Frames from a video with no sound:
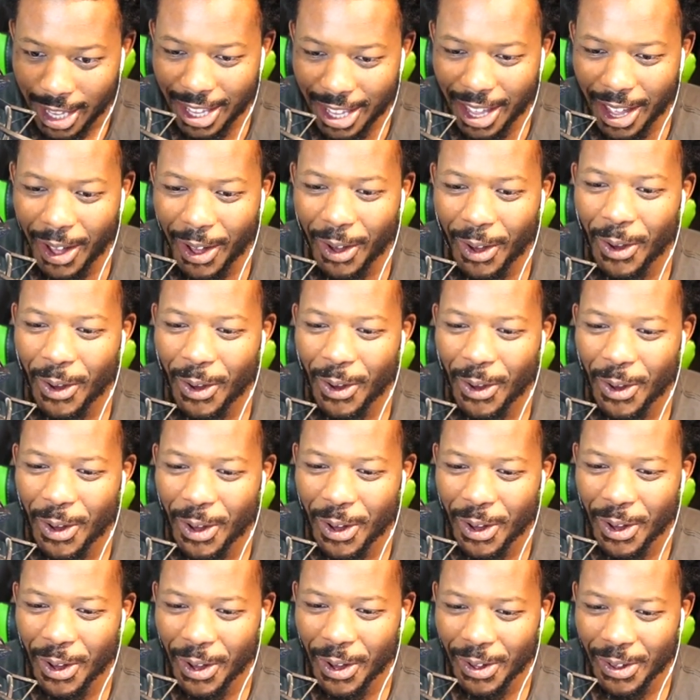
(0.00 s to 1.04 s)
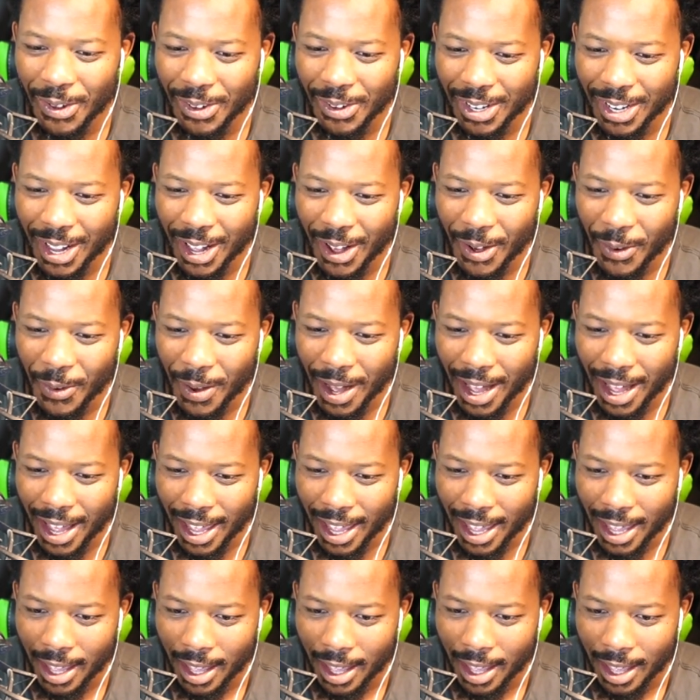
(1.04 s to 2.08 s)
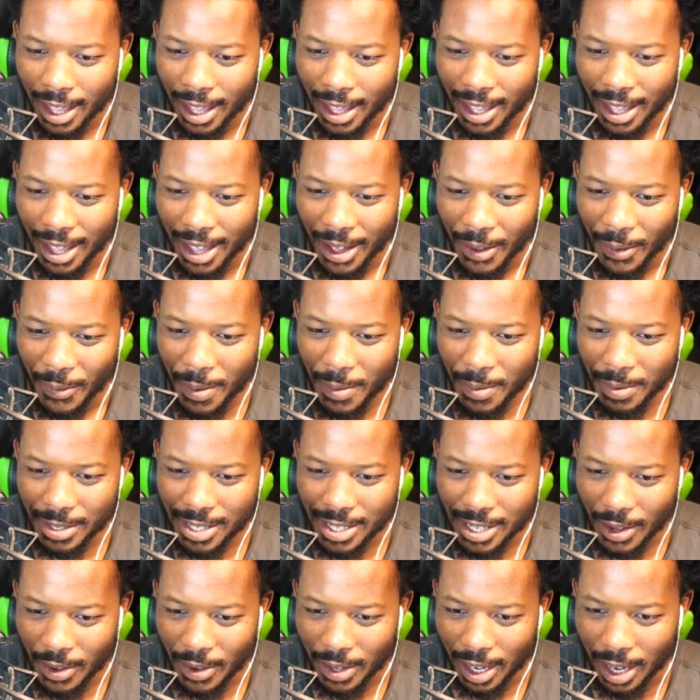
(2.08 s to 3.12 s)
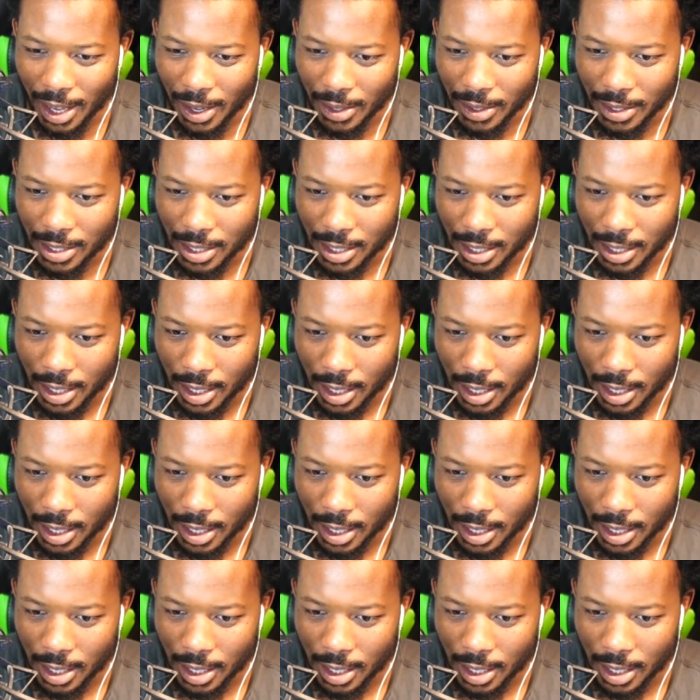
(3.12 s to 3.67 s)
Oh no way. We were so close.